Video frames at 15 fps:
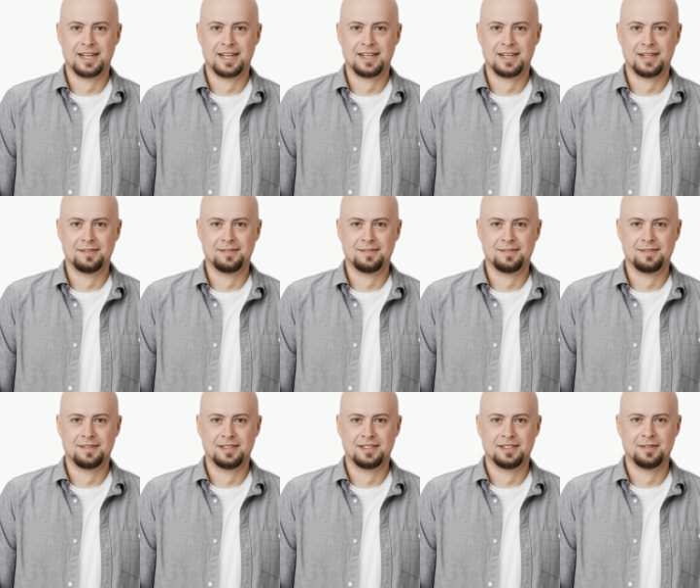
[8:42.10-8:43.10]
air,
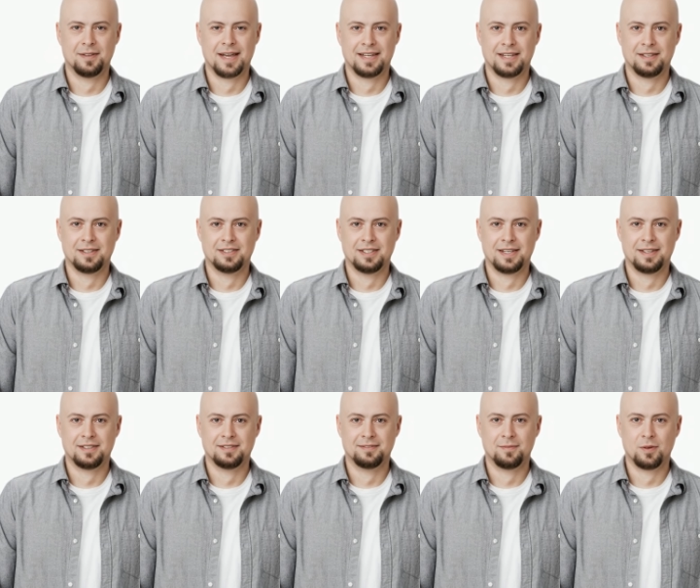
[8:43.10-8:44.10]
striking the
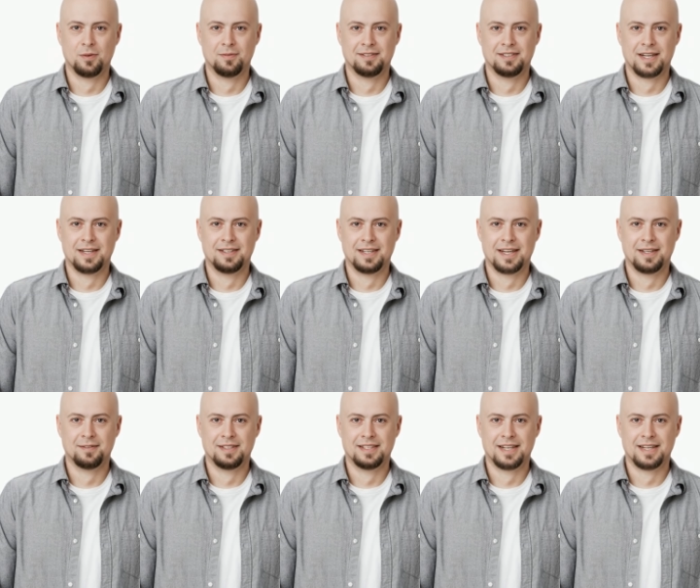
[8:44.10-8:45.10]
shadow spawn with
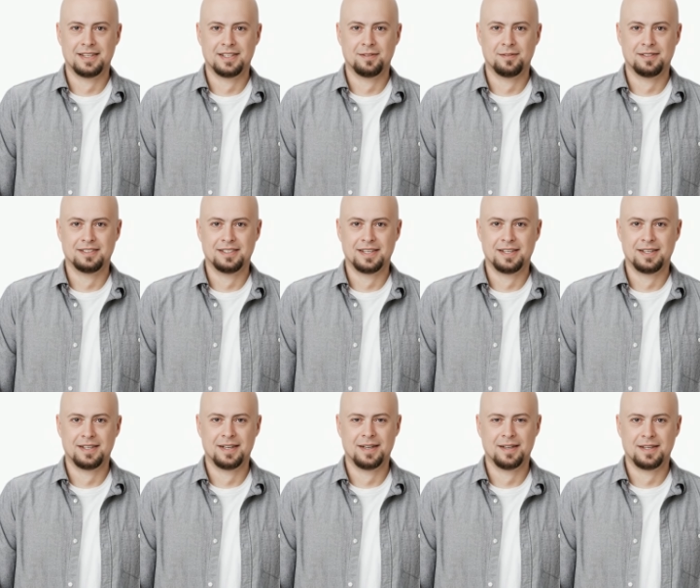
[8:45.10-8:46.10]
unerring accuracy.
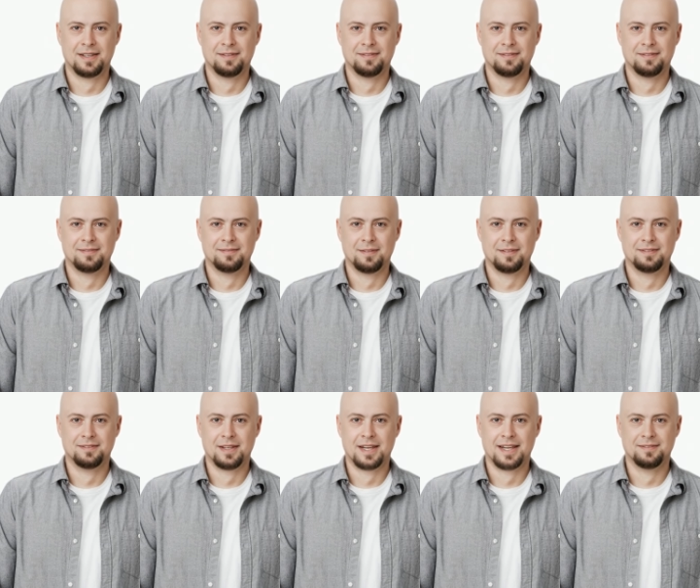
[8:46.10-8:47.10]
But
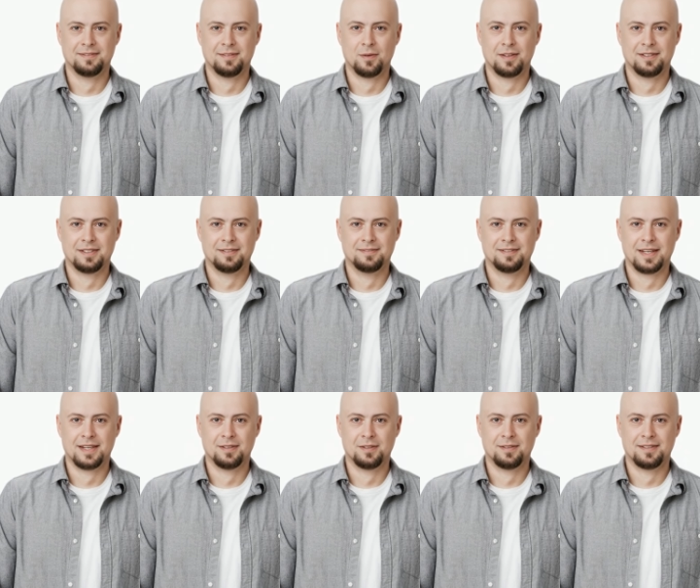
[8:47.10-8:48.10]
for every one that
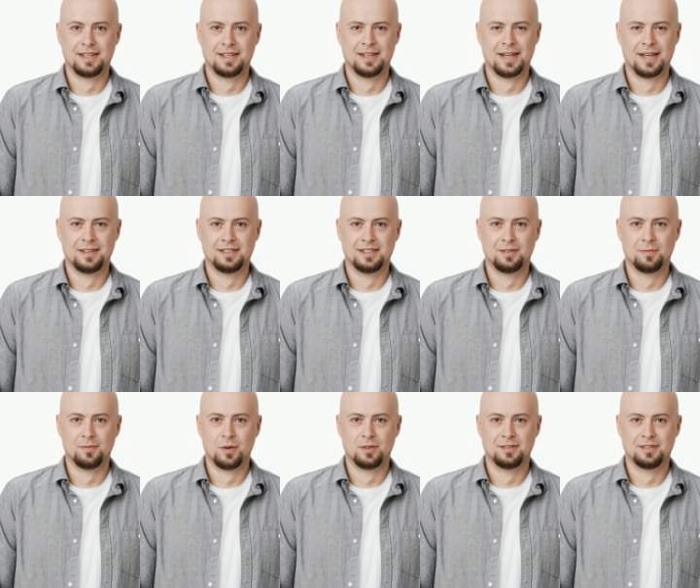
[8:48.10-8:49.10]
fell, two
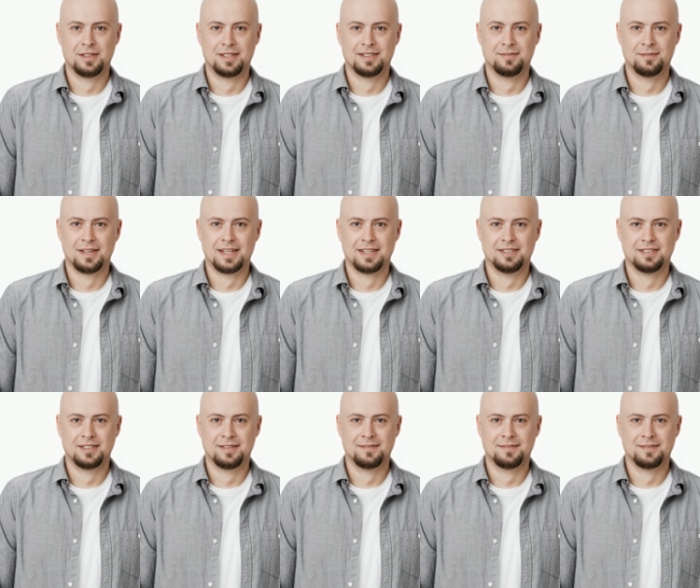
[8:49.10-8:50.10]
more took its
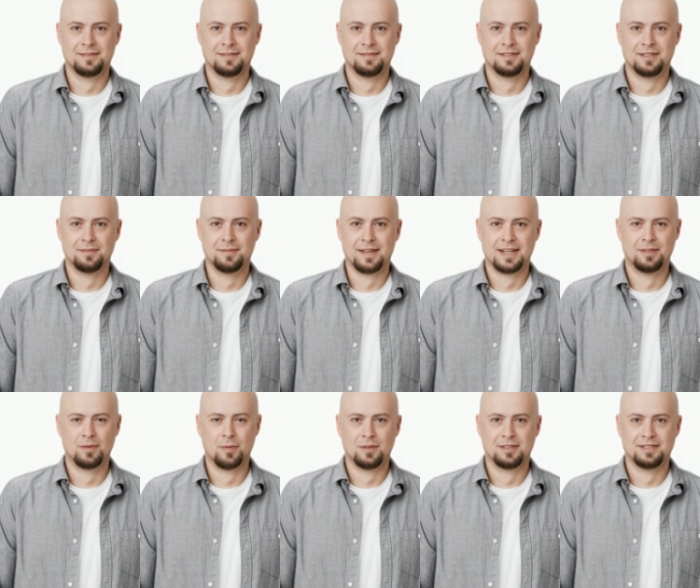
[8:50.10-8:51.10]
place. The
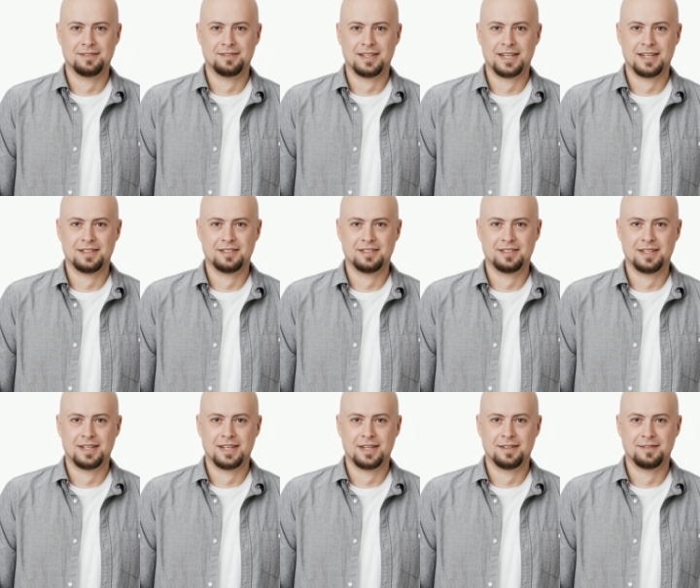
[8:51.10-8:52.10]
battle was fierce,
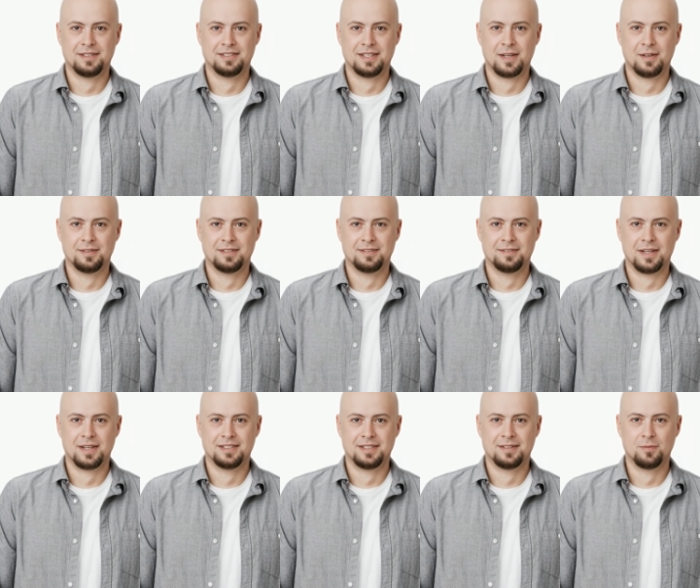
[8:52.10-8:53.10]
the sounds of
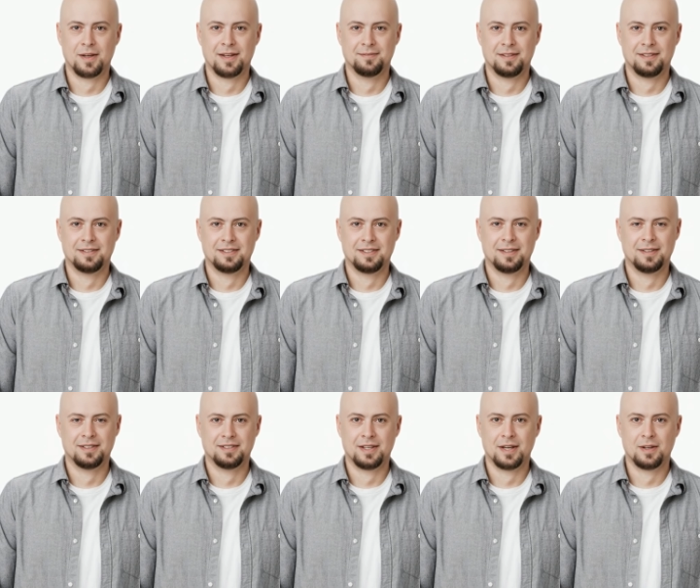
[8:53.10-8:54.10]
clashing weapons
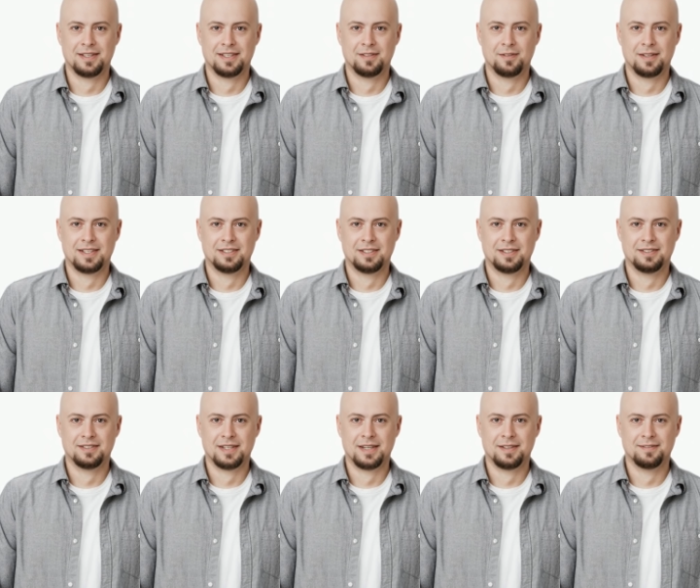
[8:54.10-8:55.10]
and snarling
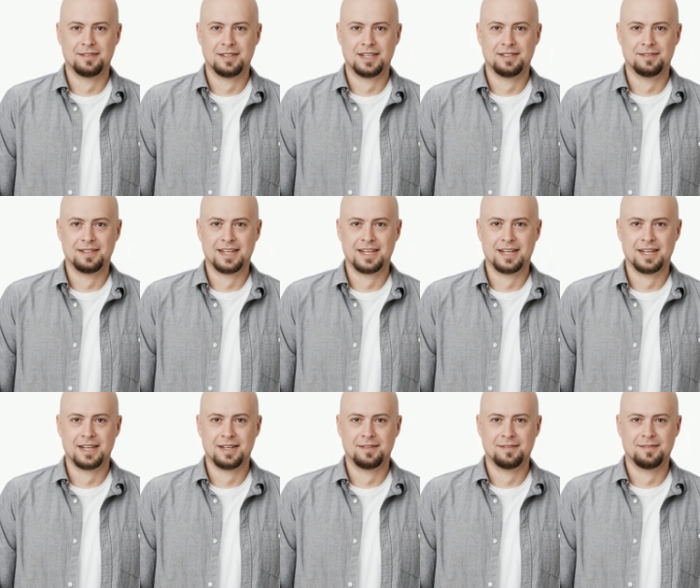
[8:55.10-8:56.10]
creatures filling the
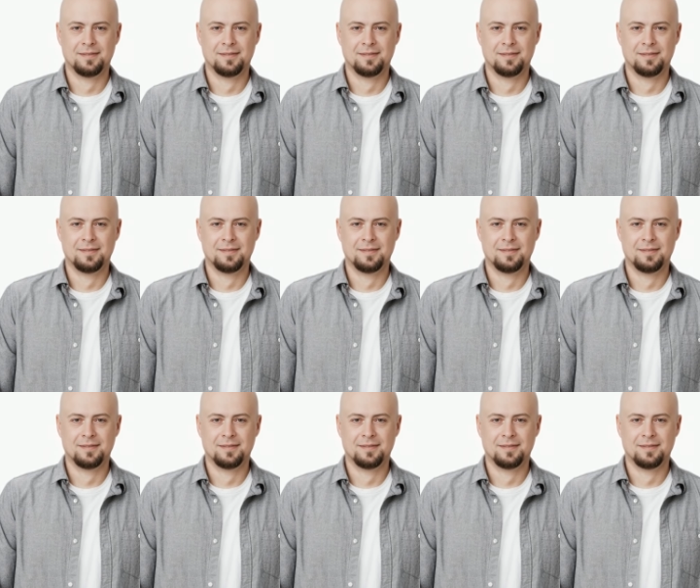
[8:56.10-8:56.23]
air.